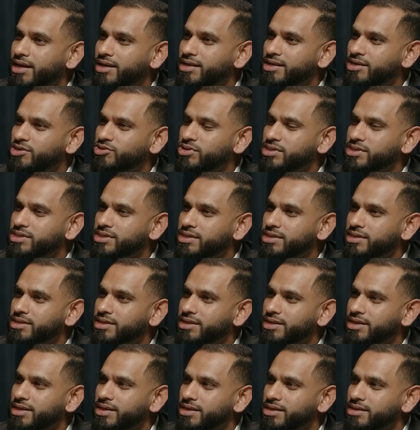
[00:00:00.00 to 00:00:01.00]
An interesting
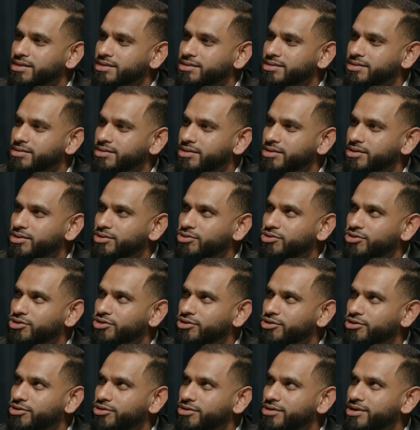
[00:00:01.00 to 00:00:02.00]
thing is
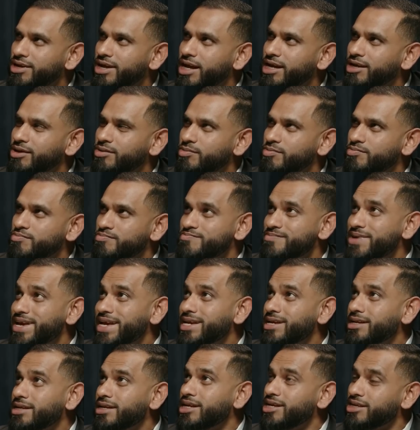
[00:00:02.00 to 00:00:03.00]
the
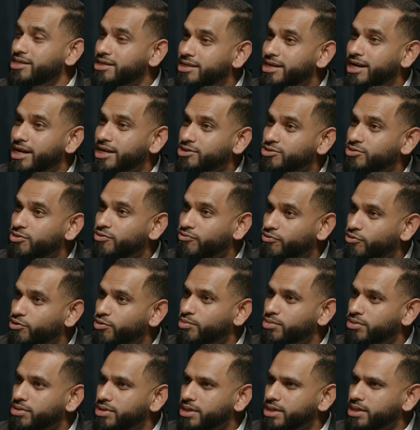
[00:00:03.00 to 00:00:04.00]
main international
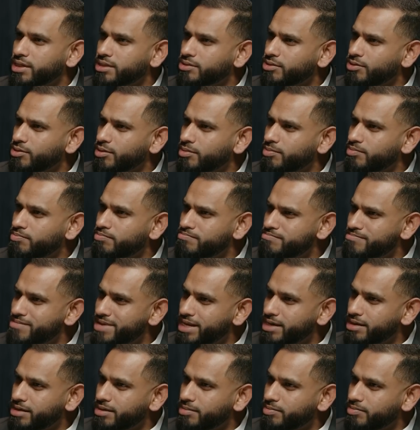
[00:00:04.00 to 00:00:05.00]
football is all
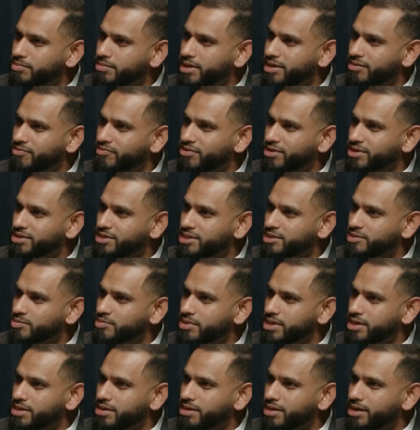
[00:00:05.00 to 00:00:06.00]
men versus
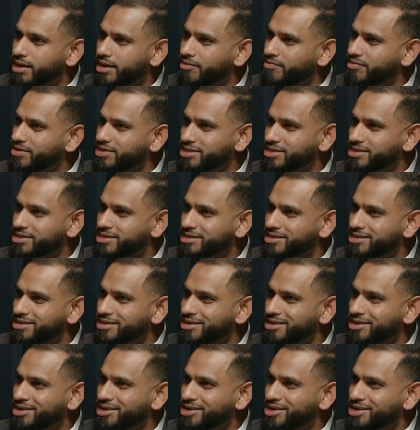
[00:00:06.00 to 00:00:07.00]
men. I haven't
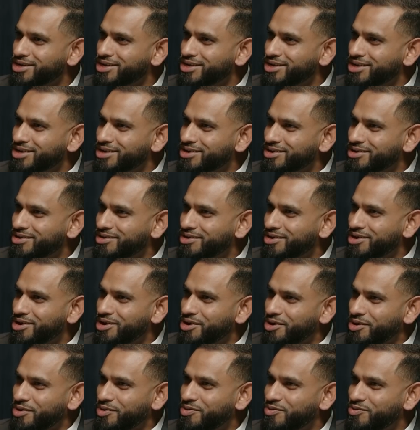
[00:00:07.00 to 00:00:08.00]
seen
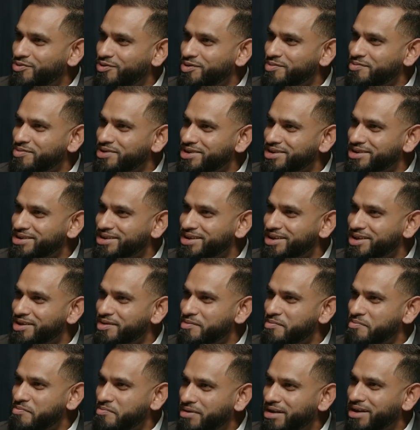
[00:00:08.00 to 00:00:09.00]
a
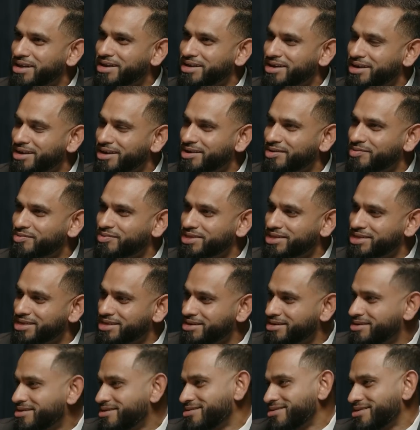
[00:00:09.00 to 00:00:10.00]
woman player
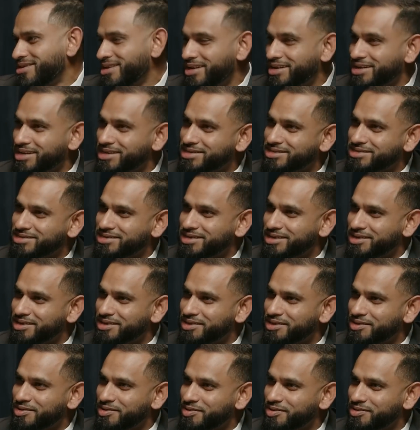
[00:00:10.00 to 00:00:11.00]
within, I guess,
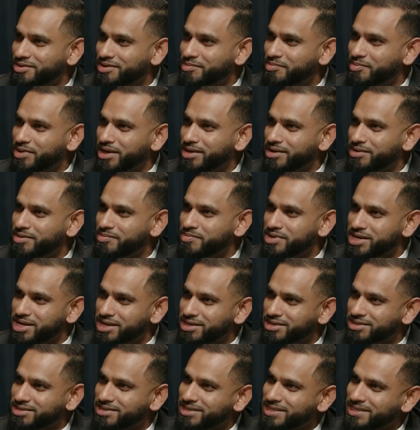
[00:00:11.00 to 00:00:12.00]
the men
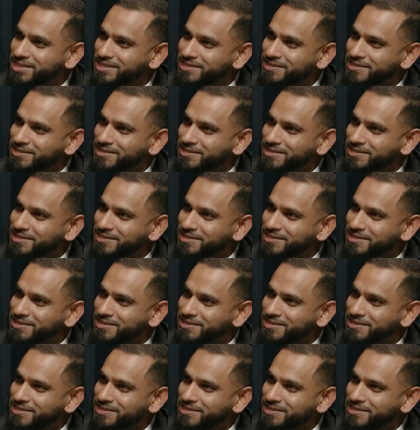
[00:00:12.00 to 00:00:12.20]
mix.